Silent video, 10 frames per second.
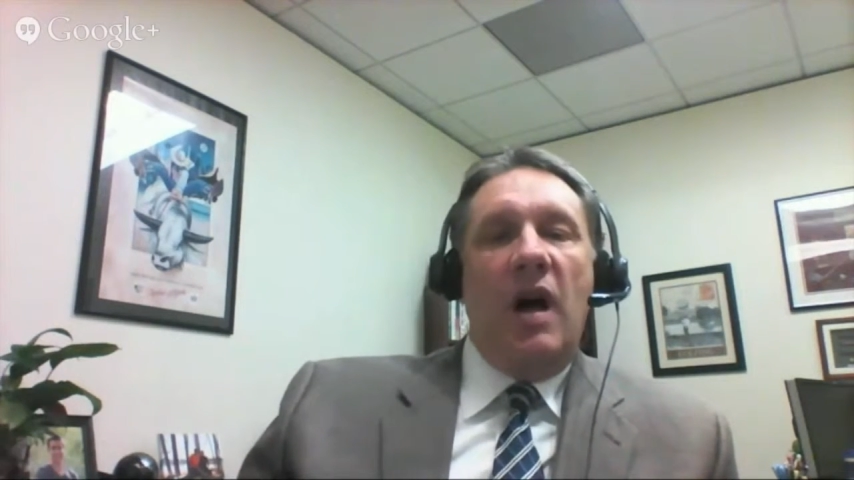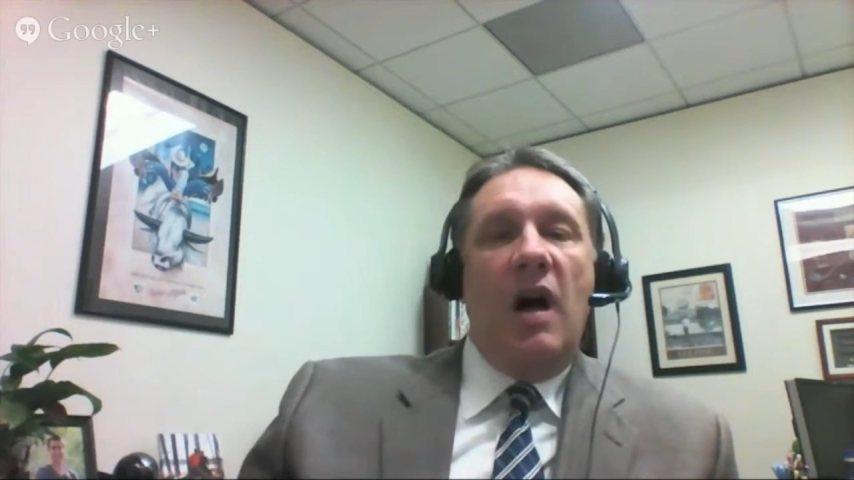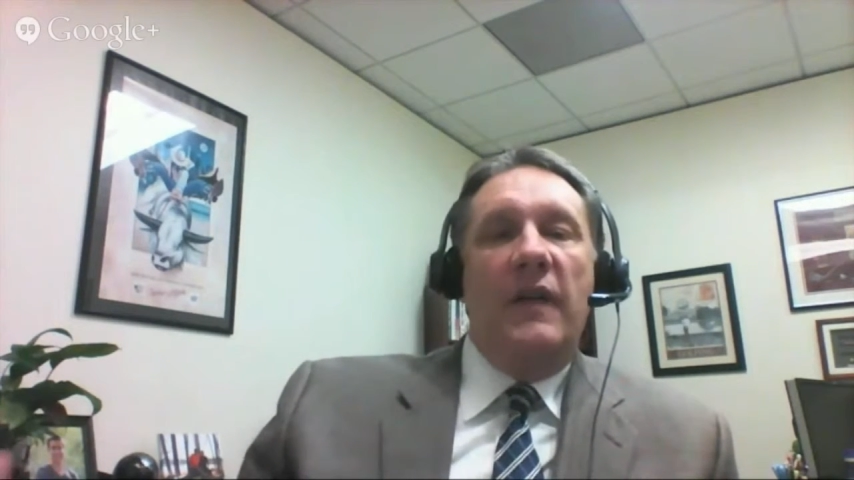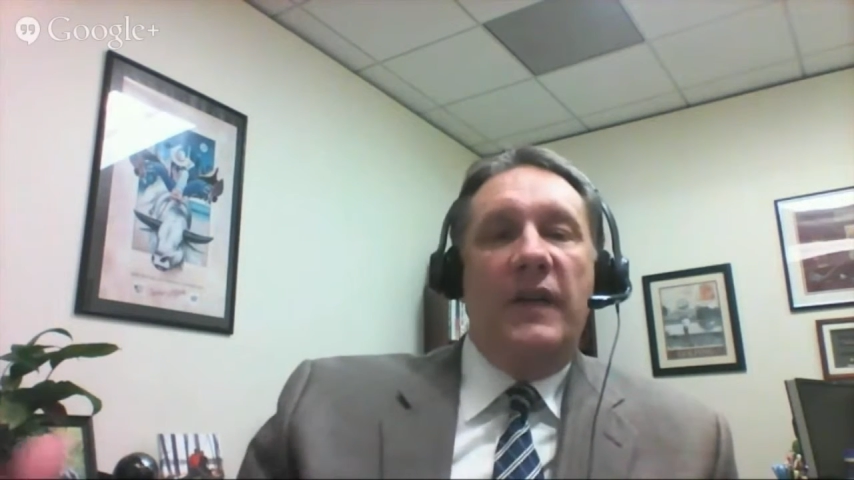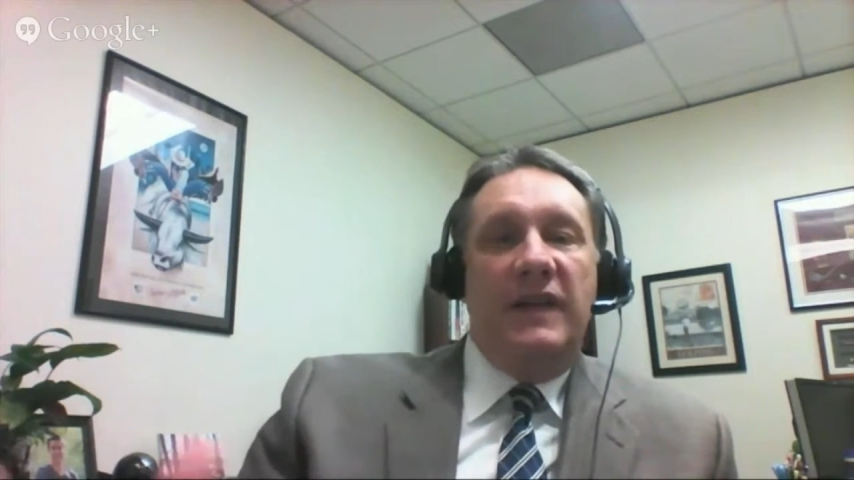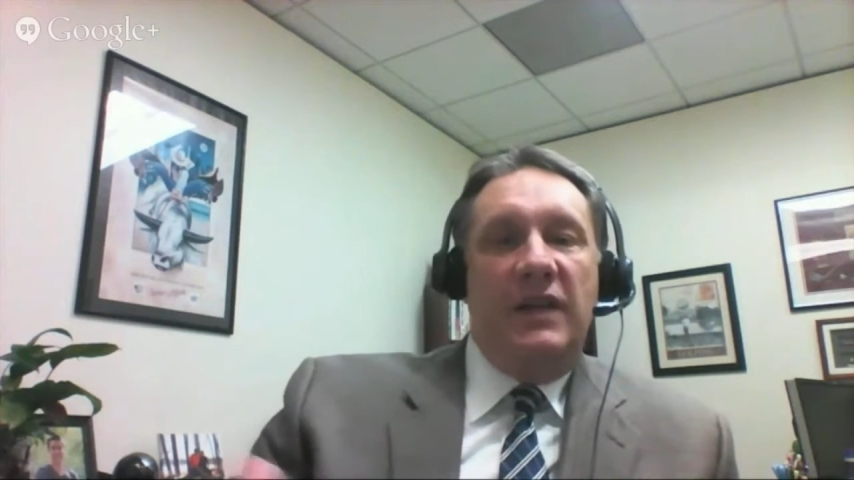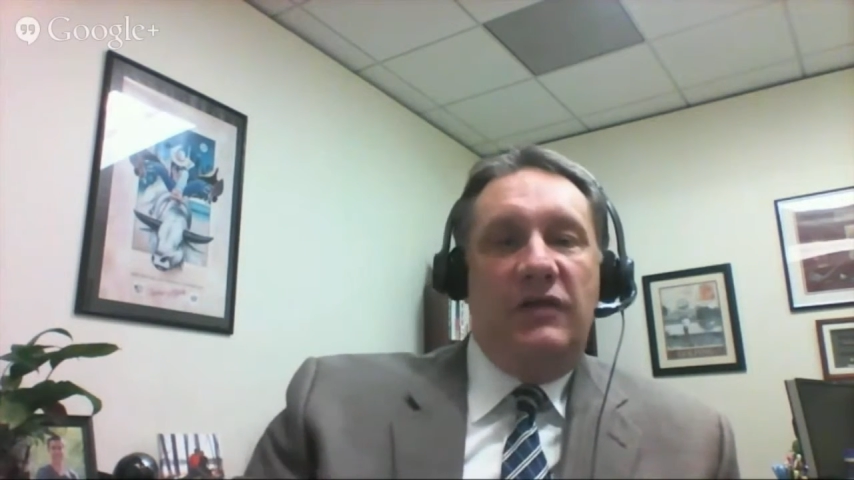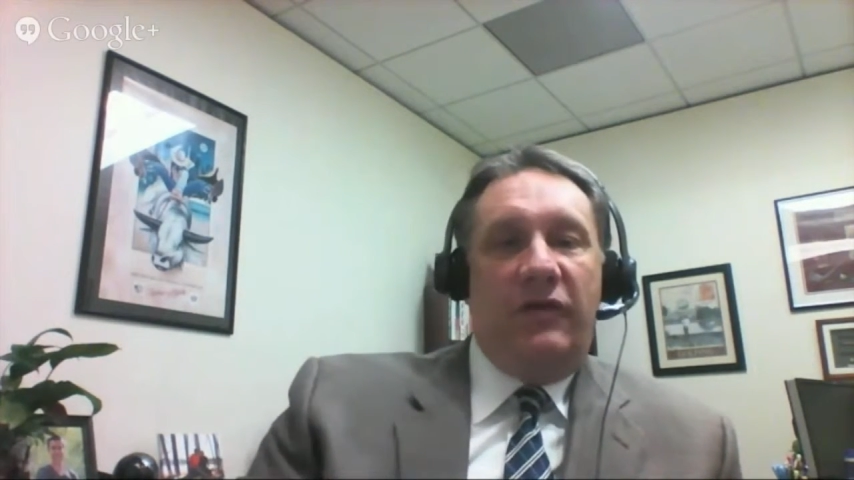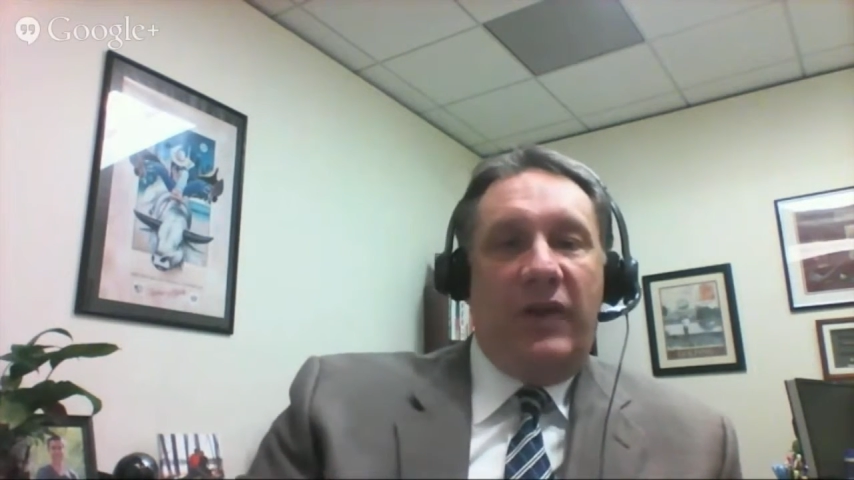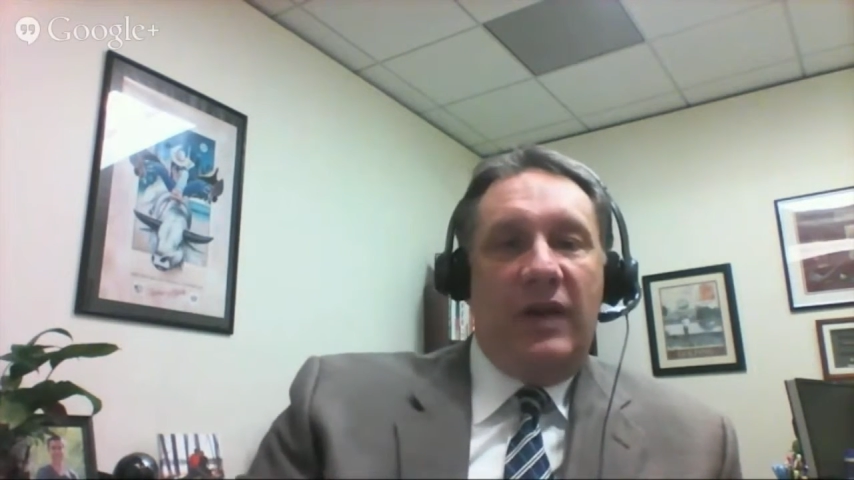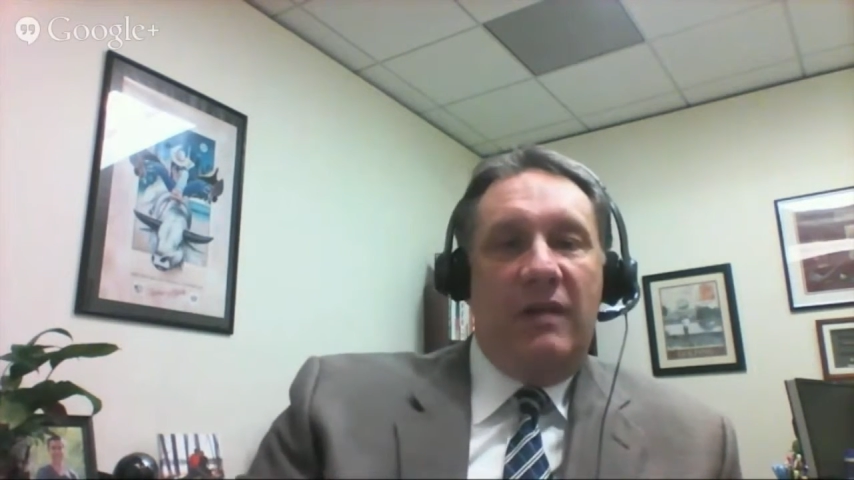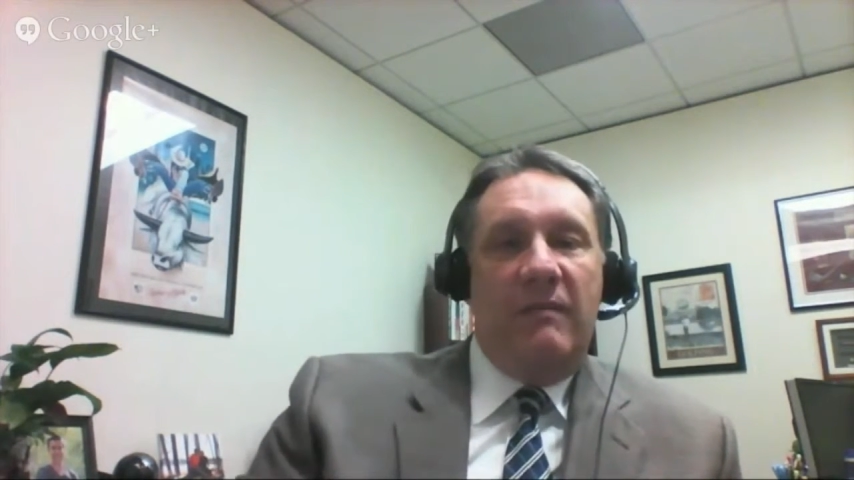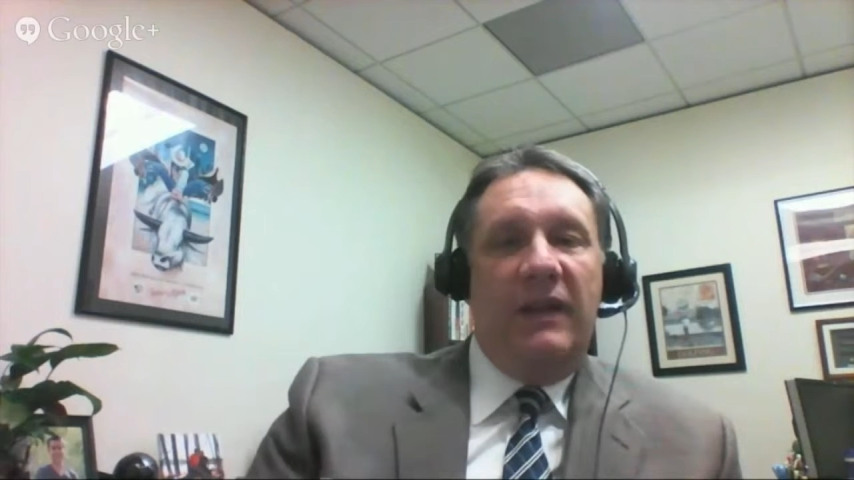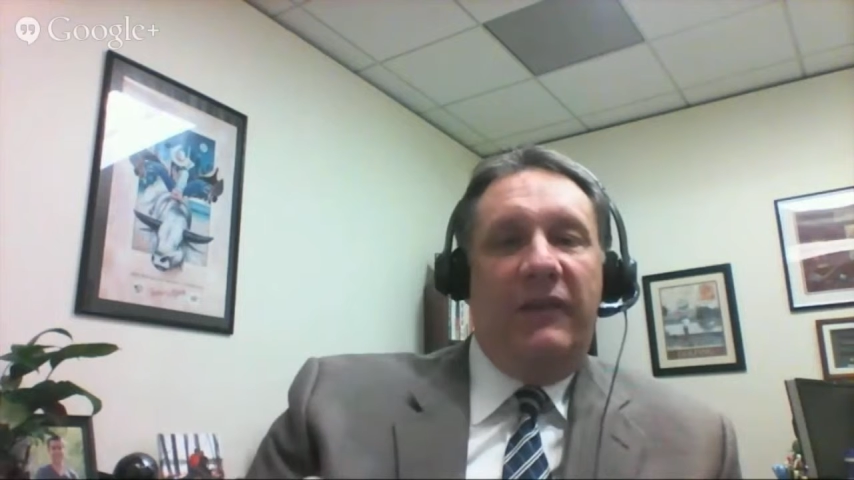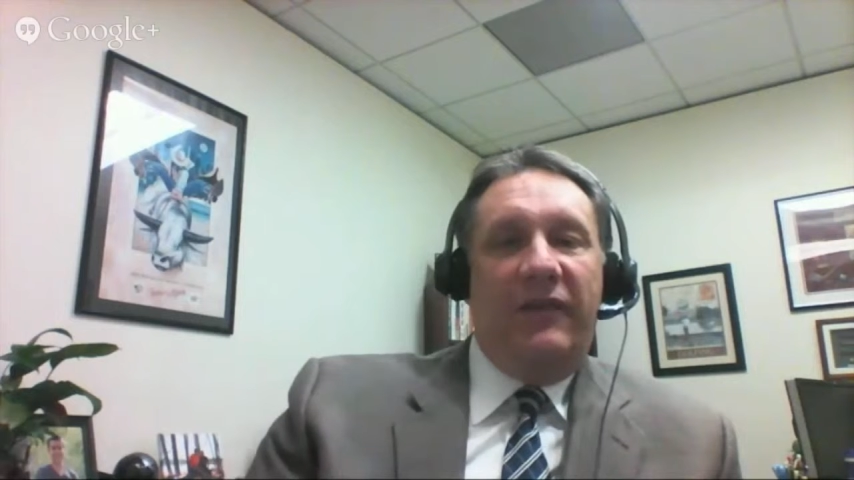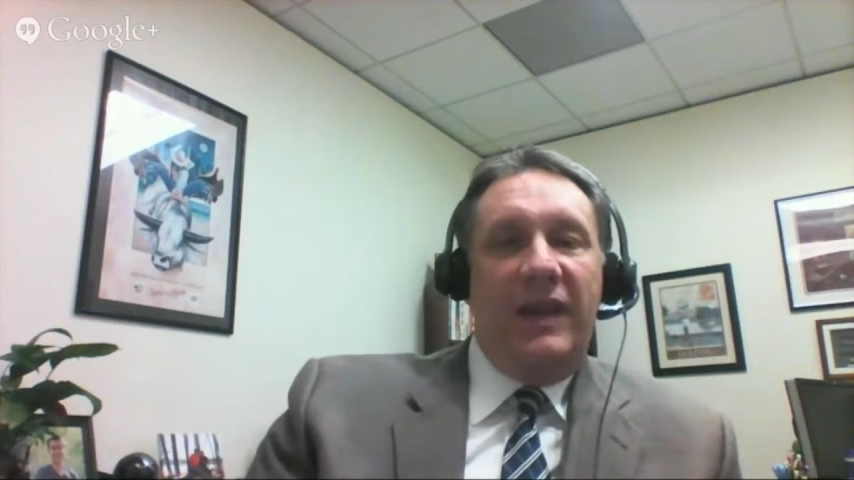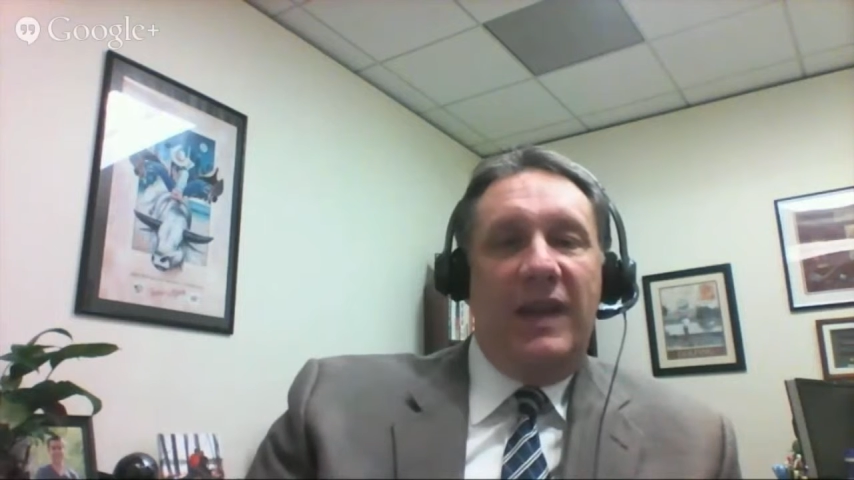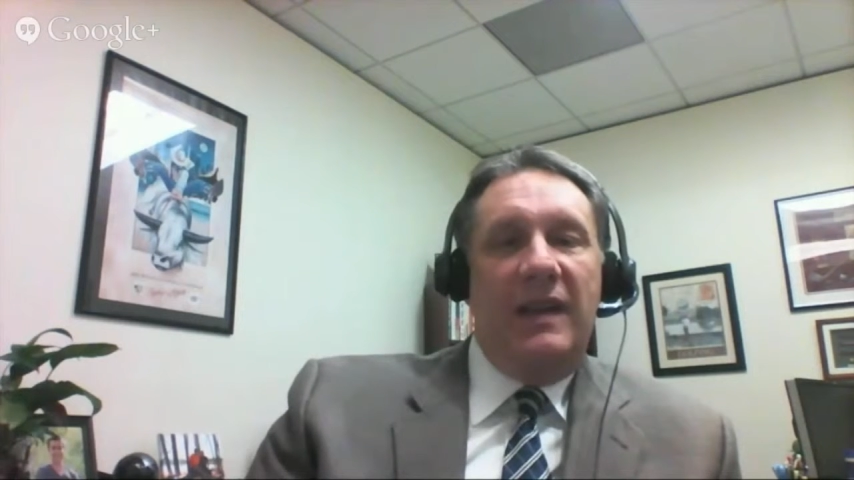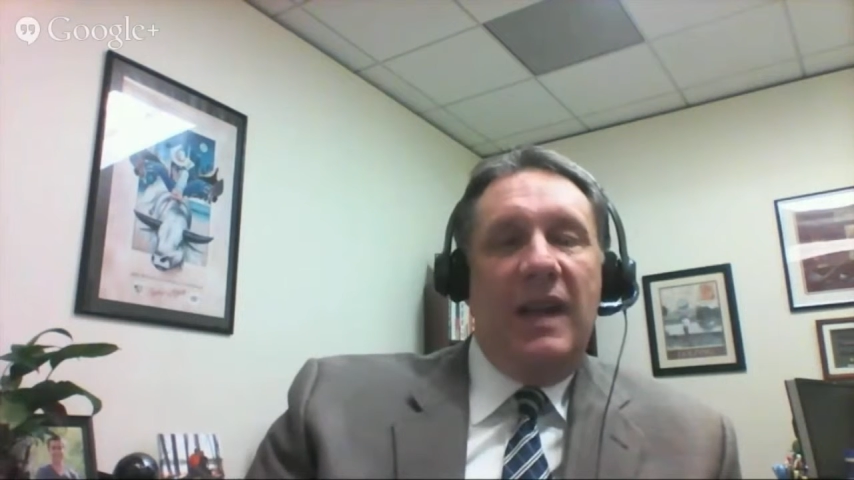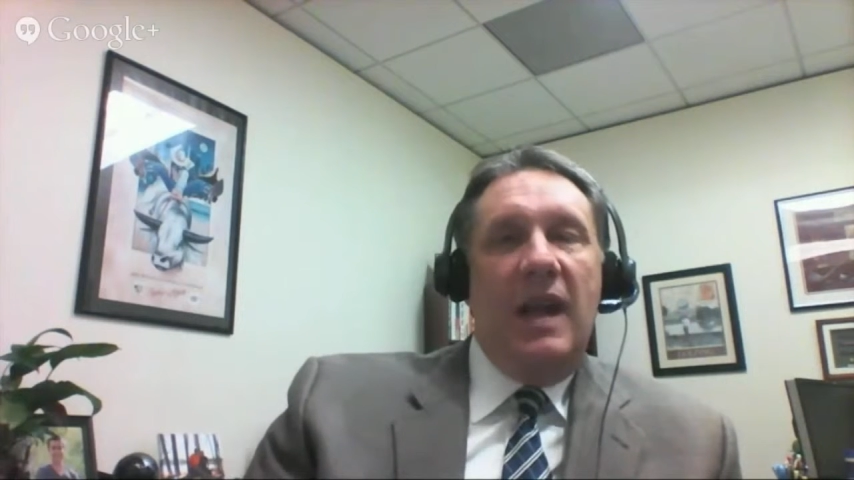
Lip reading: all the teachers come and sit,